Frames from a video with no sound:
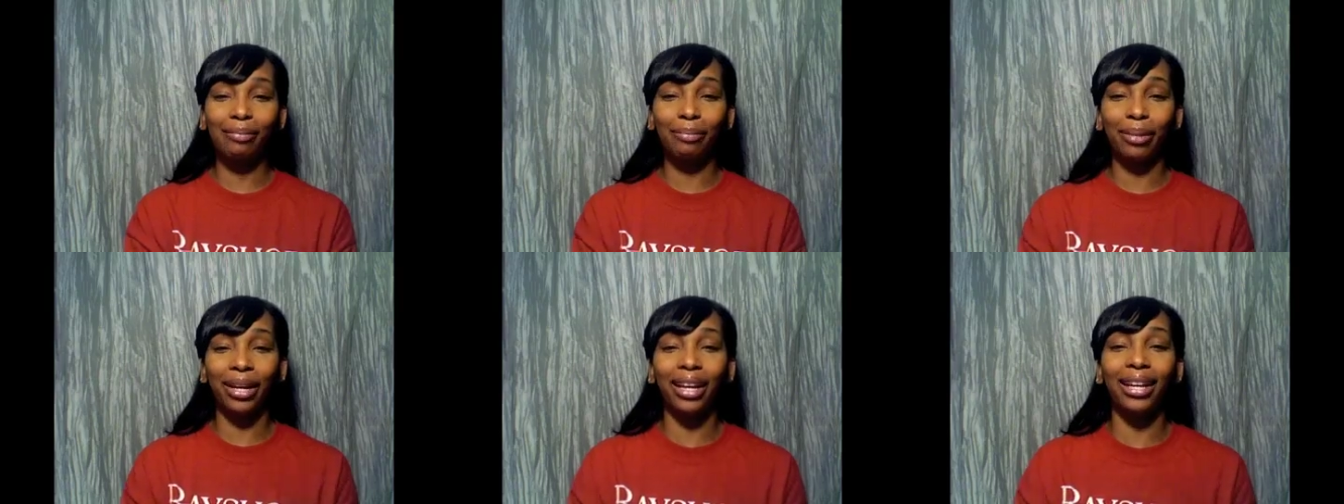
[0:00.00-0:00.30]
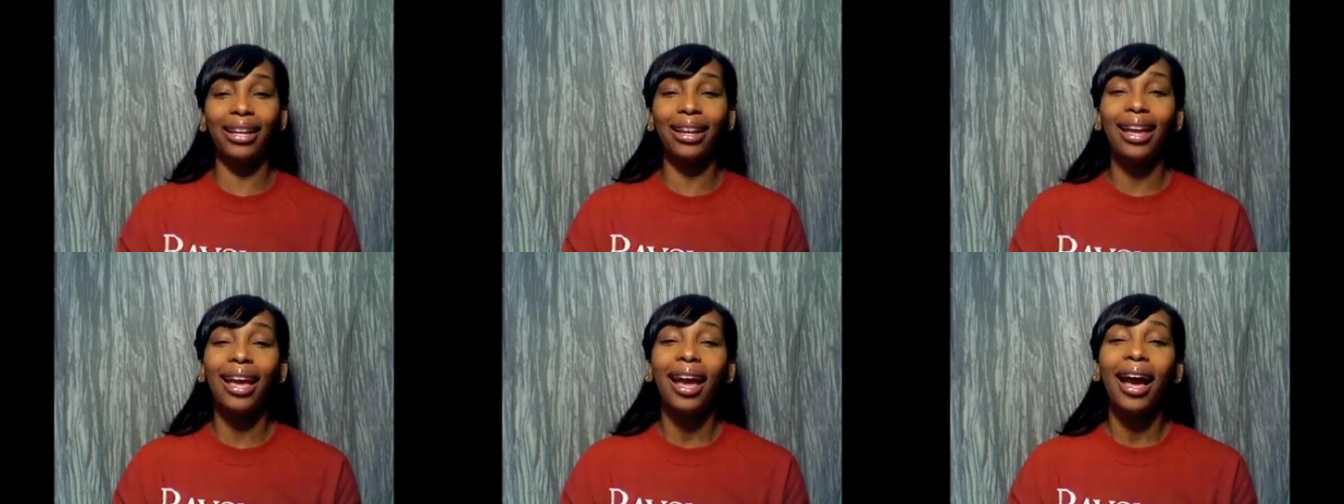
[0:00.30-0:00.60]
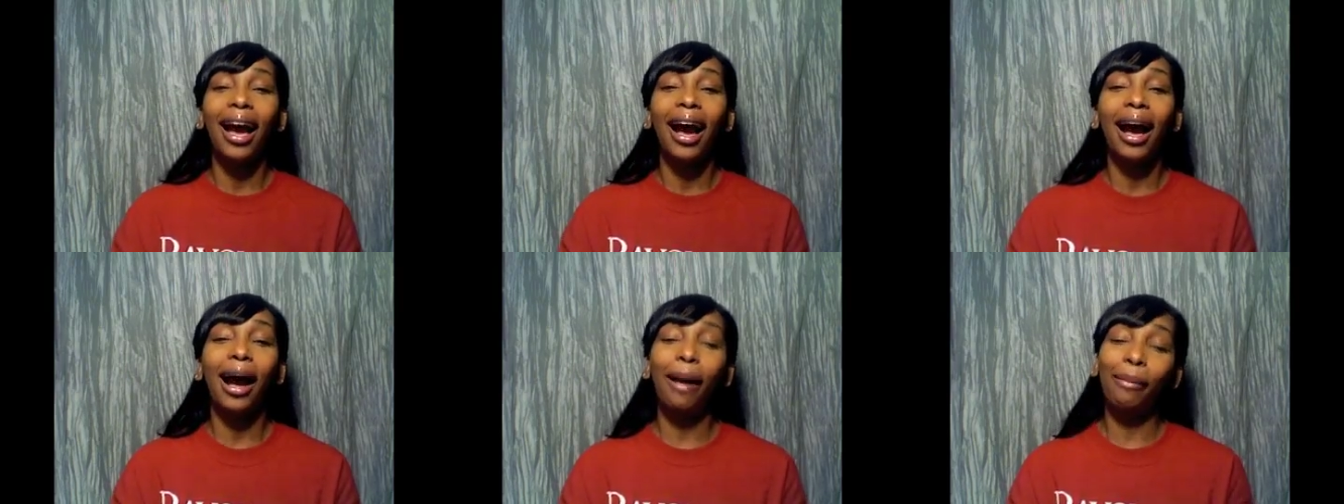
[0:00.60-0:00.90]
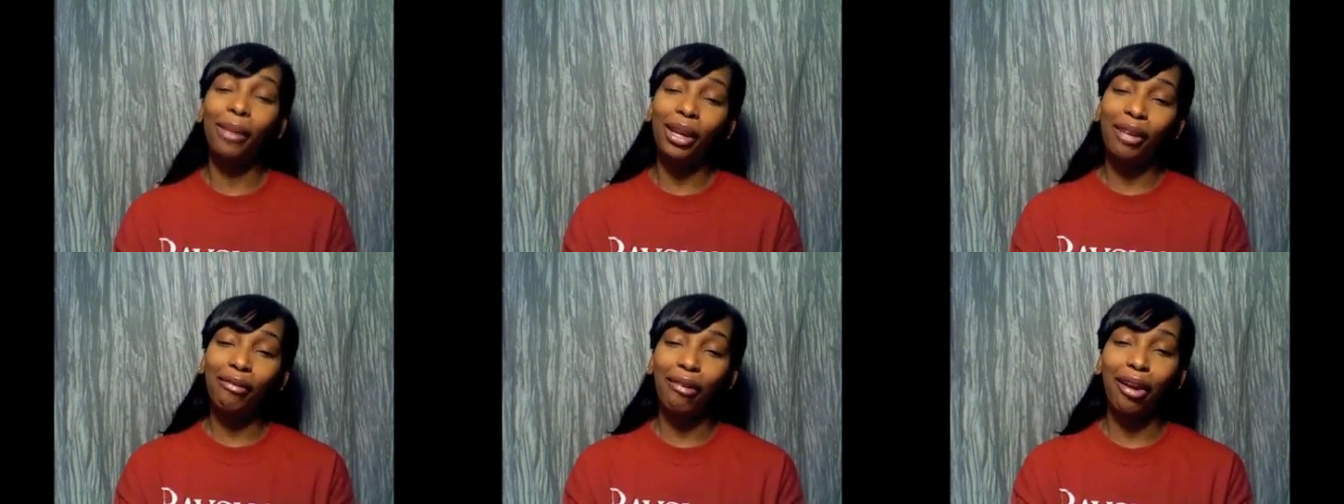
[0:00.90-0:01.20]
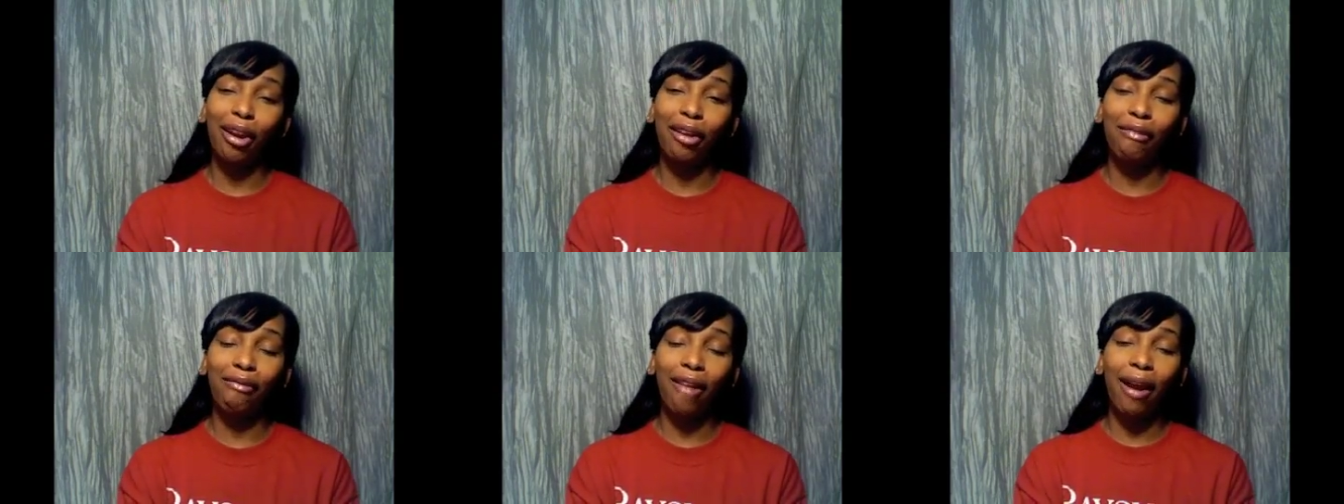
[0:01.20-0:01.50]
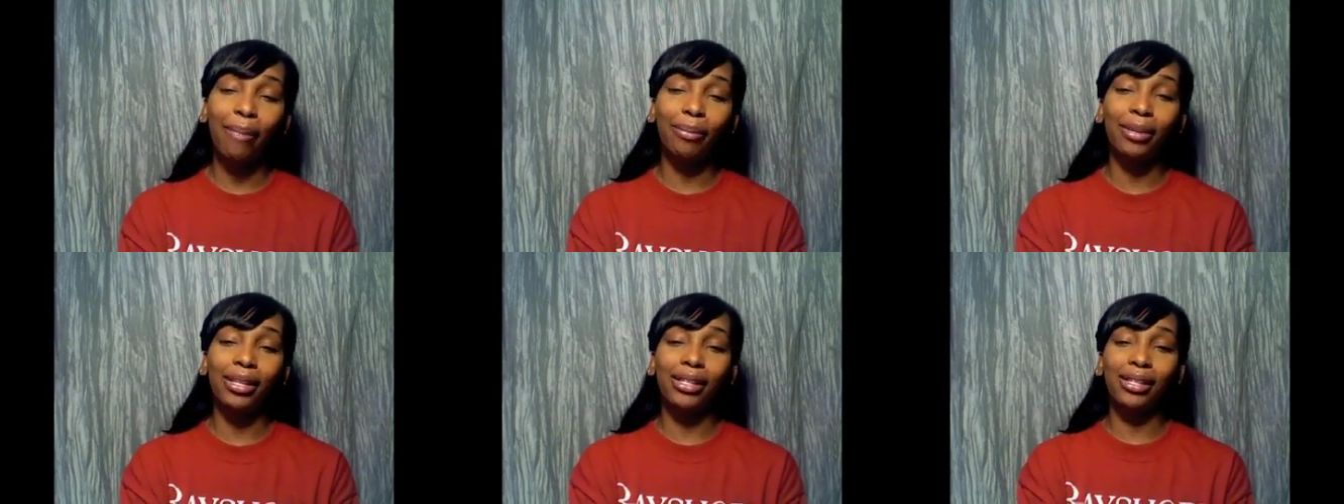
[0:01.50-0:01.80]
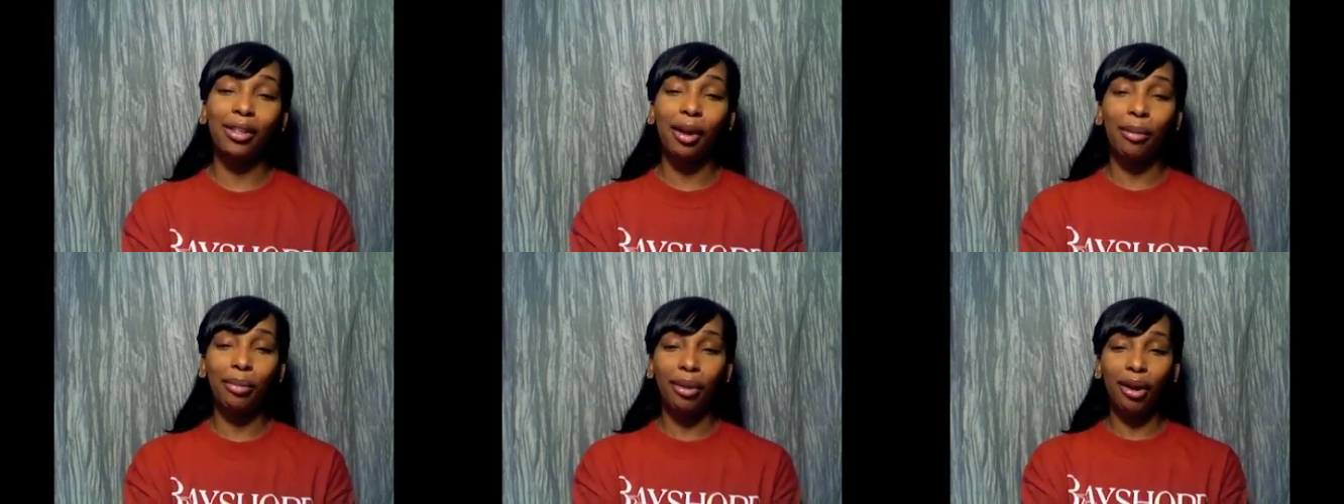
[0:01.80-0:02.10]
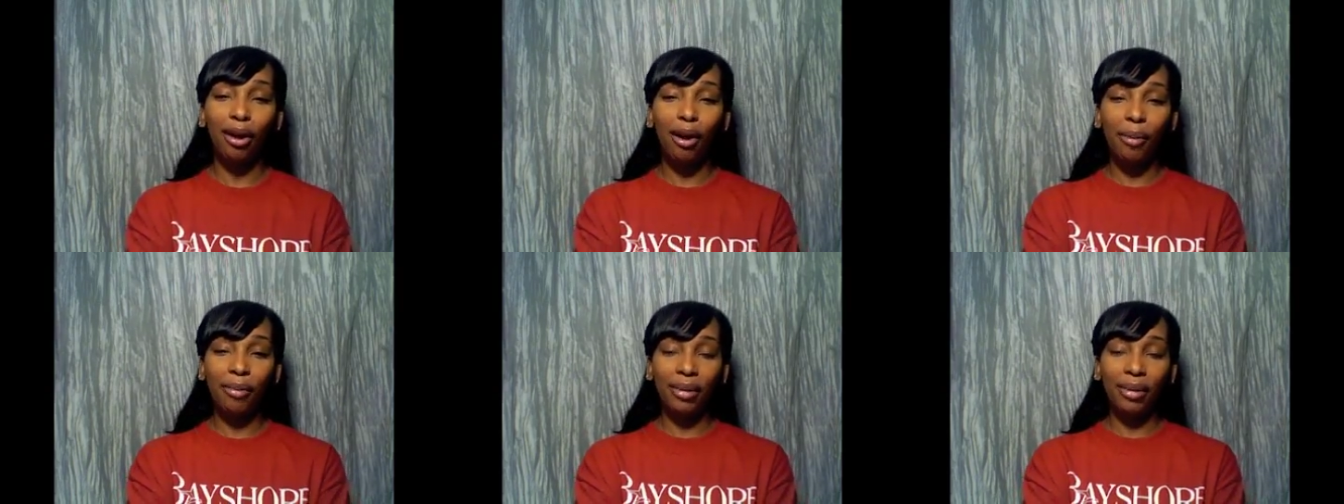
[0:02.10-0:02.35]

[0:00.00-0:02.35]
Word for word: but I'm getting ready to wrap this up, y'all,